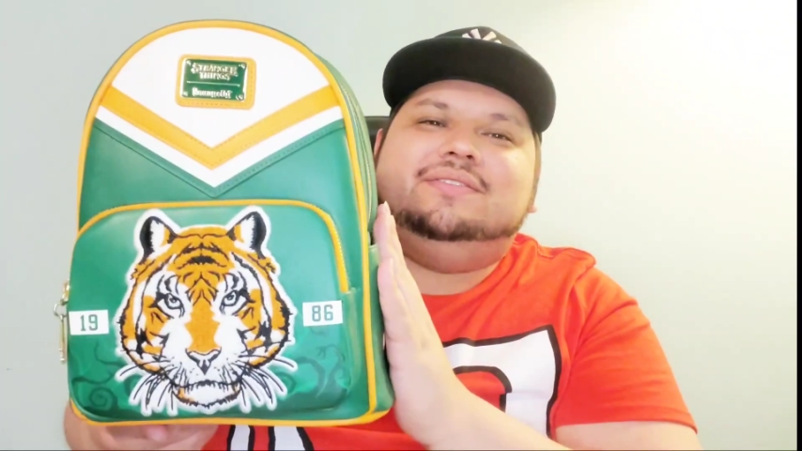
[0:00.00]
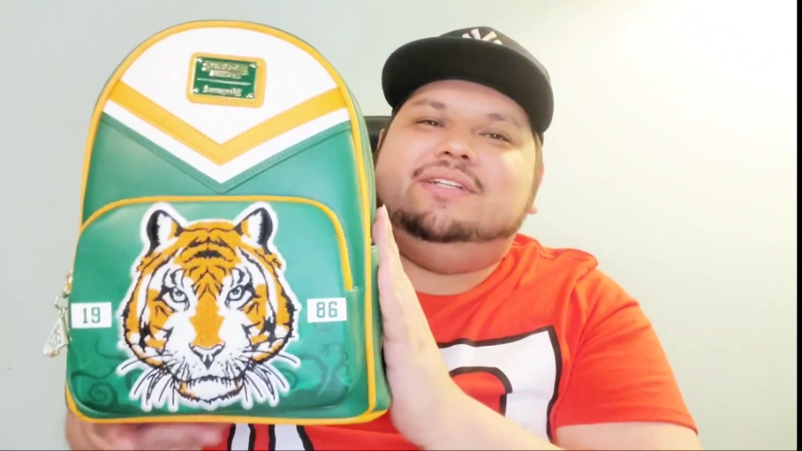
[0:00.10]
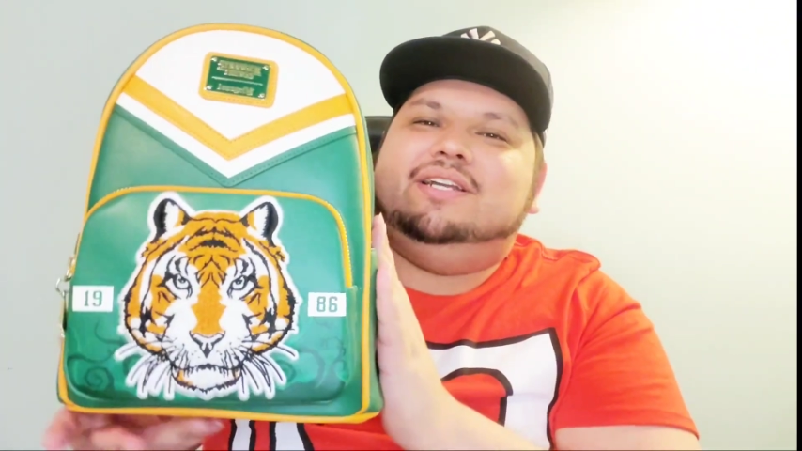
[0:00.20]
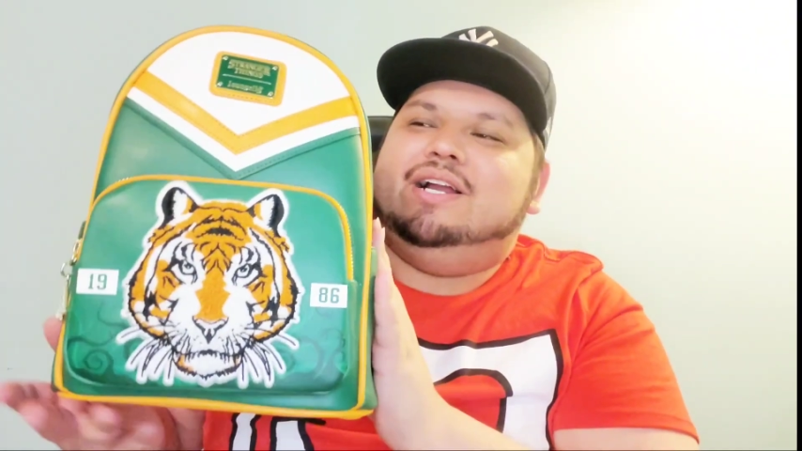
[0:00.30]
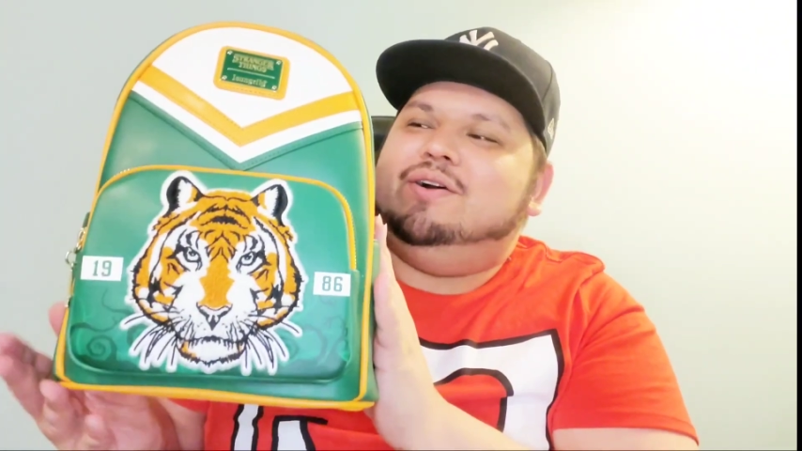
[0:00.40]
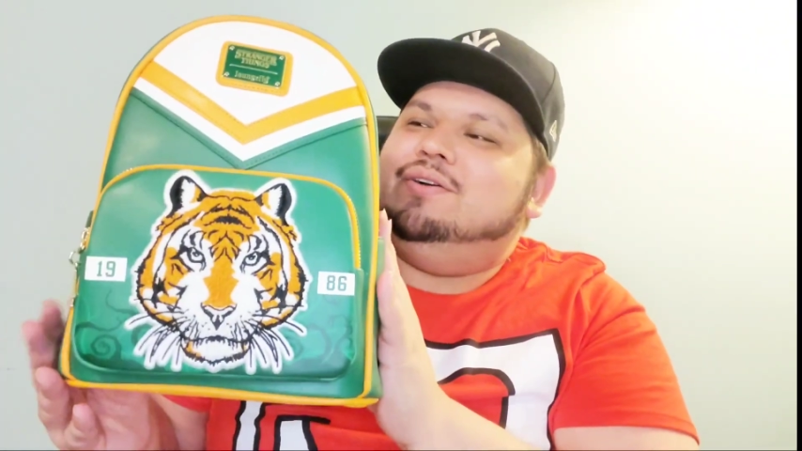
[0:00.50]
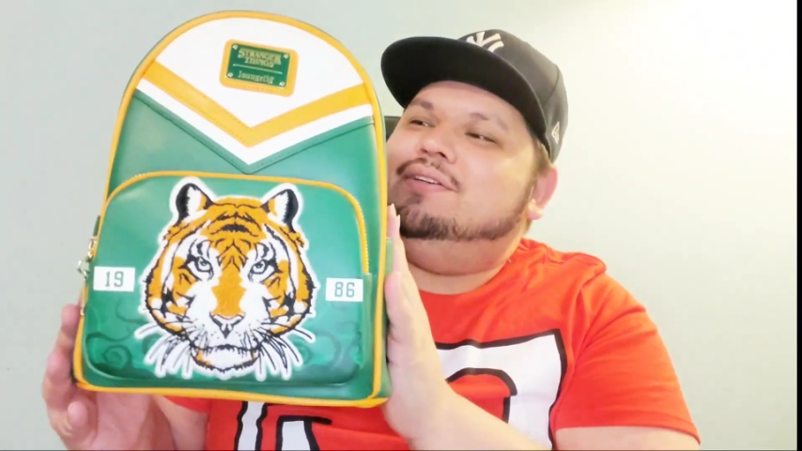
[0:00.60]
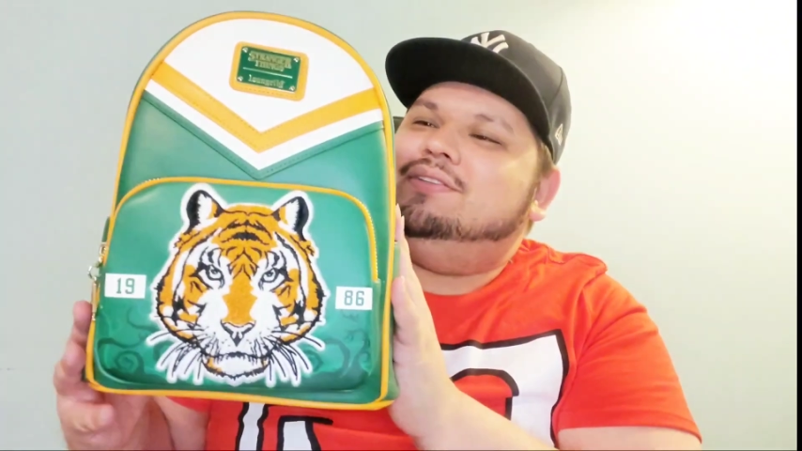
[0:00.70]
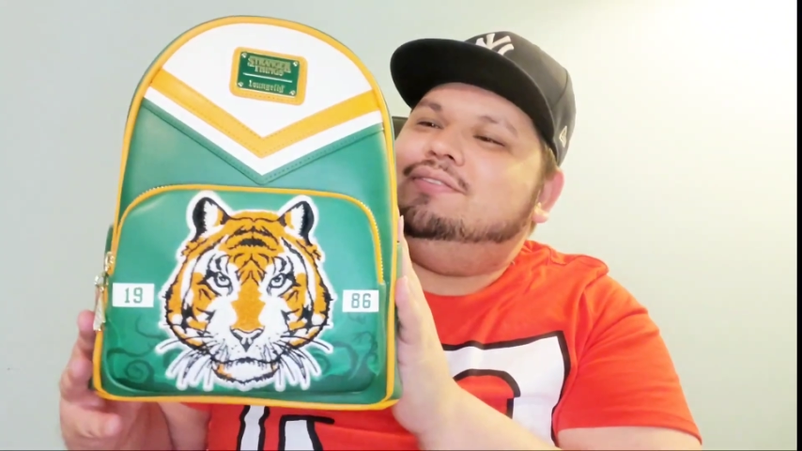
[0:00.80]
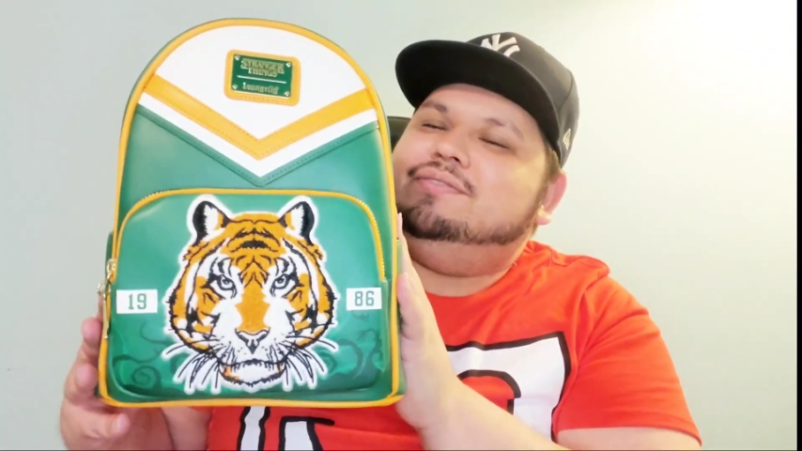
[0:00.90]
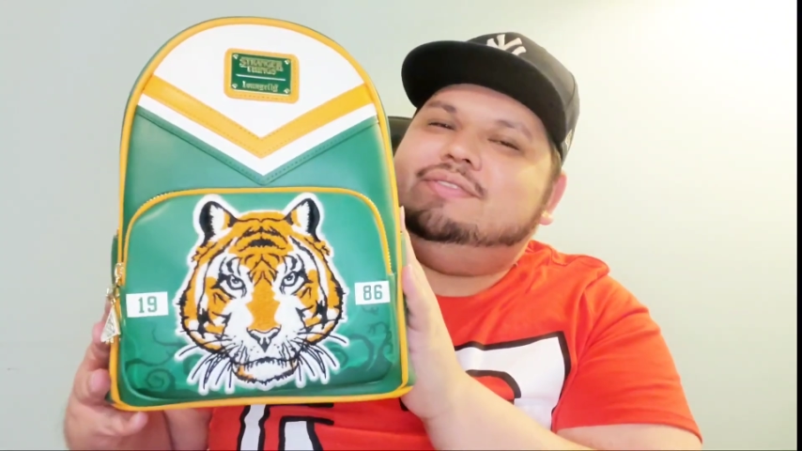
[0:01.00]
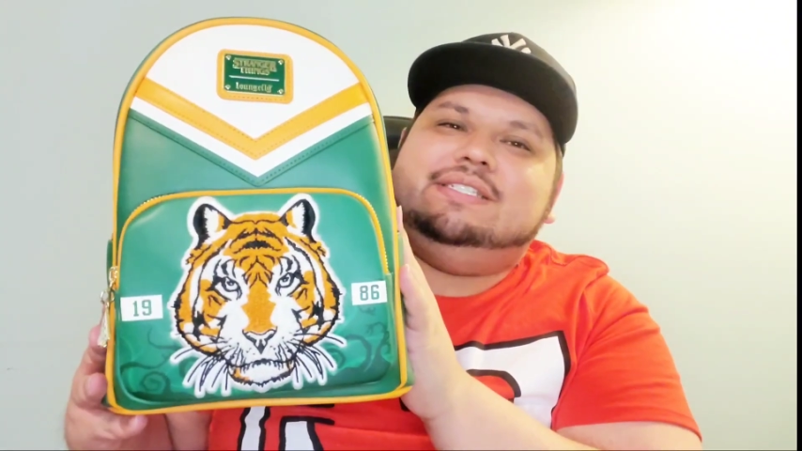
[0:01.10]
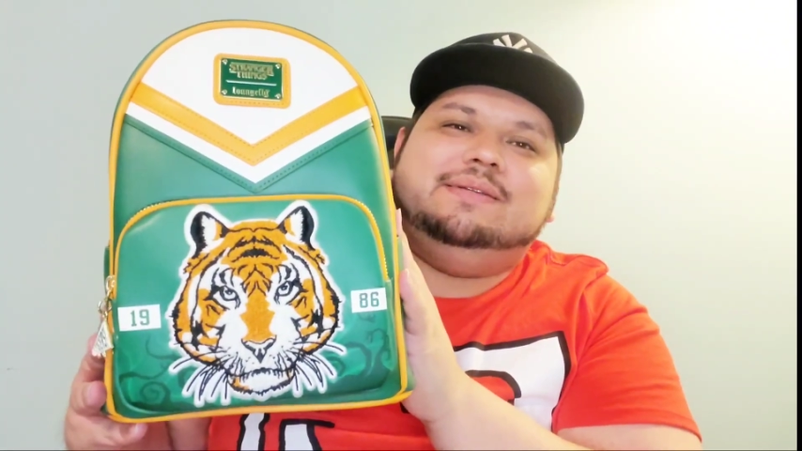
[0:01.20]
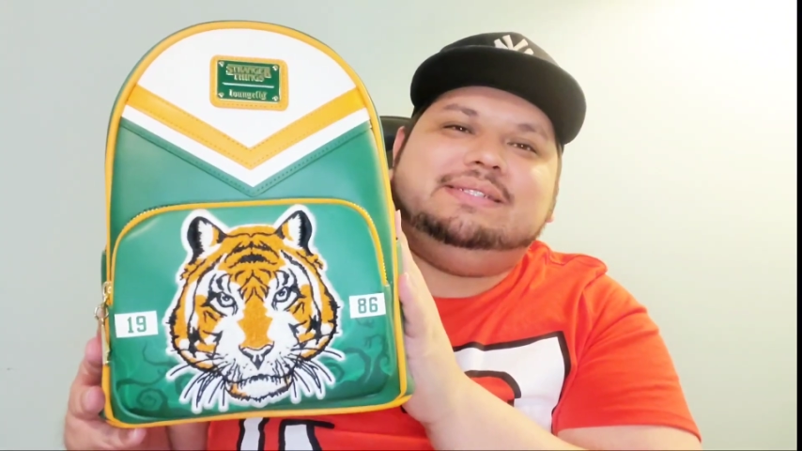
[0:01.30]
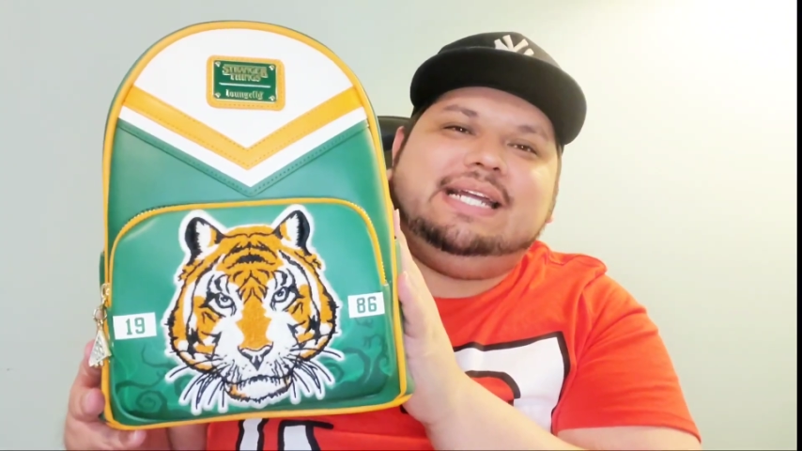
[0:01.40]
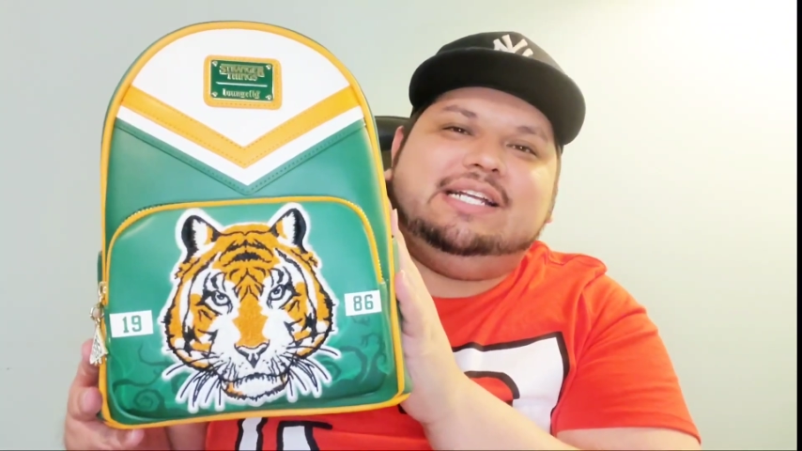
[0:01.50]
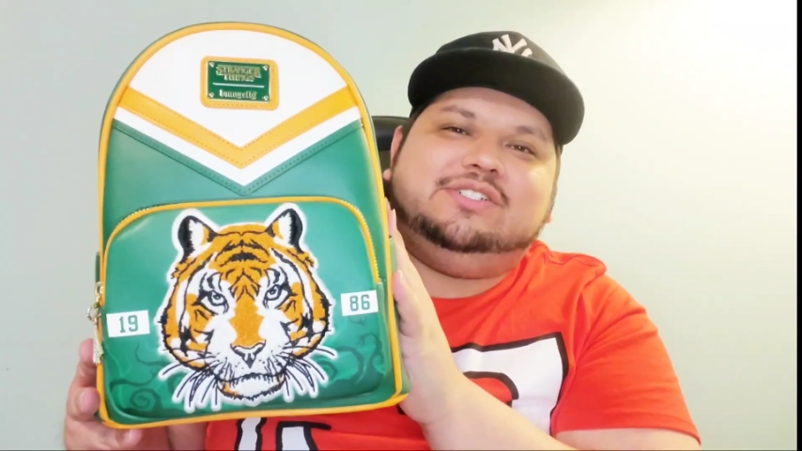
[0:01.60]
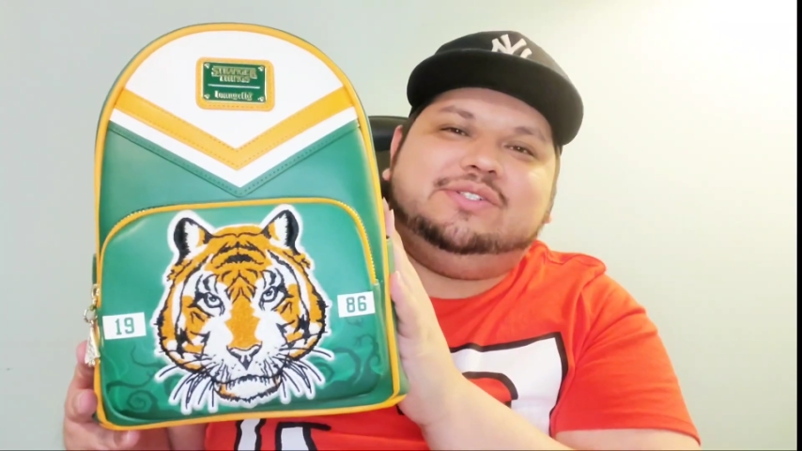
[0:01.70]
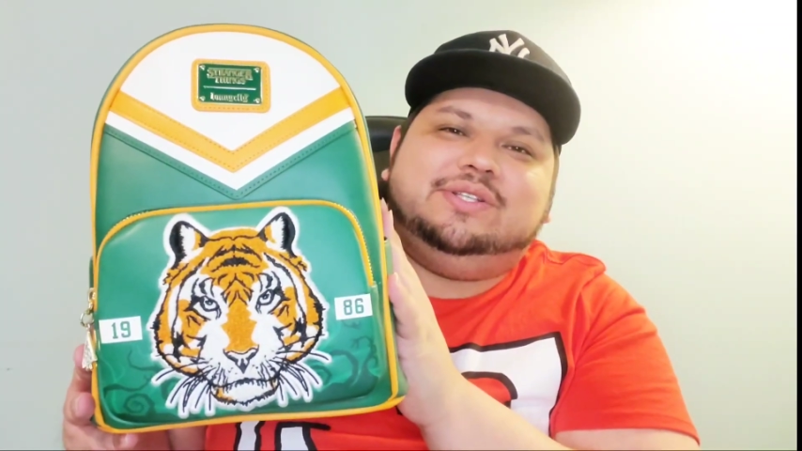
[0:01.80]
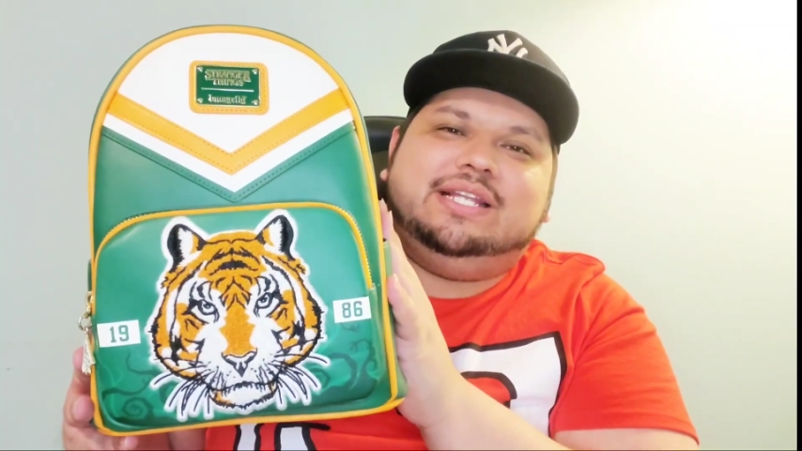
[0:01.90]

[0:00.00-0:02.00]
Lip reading: you know, substantial